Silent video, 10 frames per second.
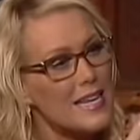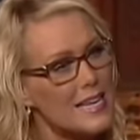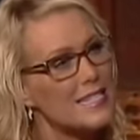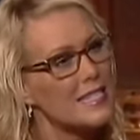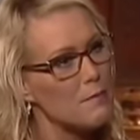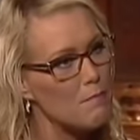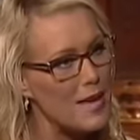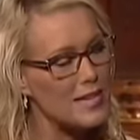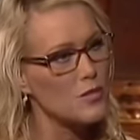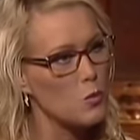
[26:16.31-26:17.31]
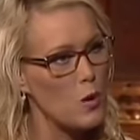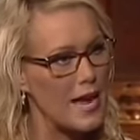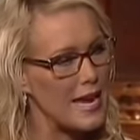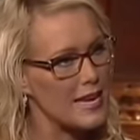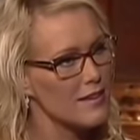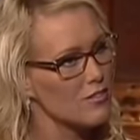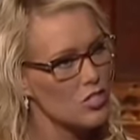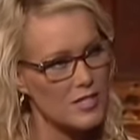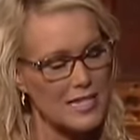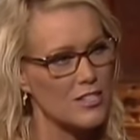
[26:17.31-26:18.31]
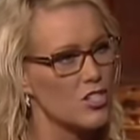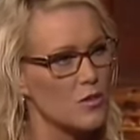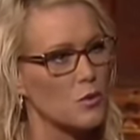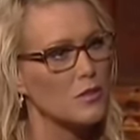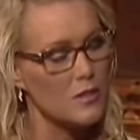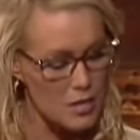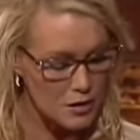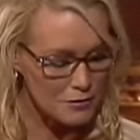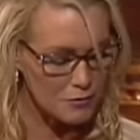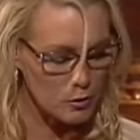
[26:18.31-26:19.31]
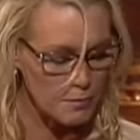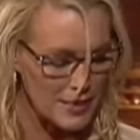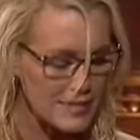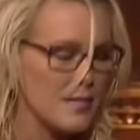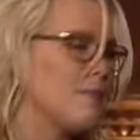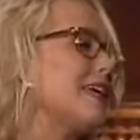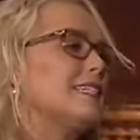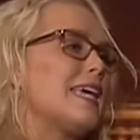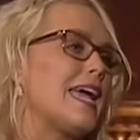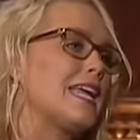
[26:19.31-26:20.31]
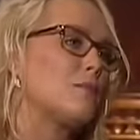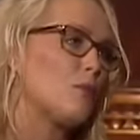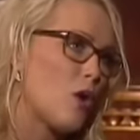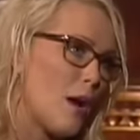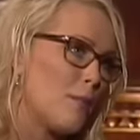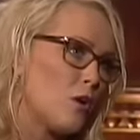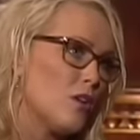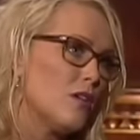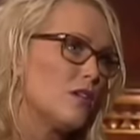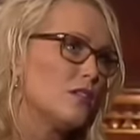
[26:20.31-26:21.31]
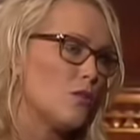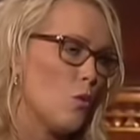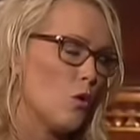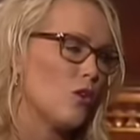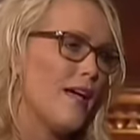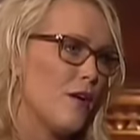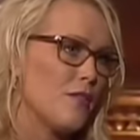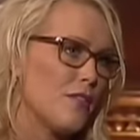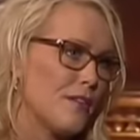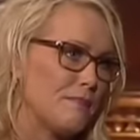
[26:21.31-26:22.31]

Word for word: is the best way, just in general, for me to maintain proper oral health?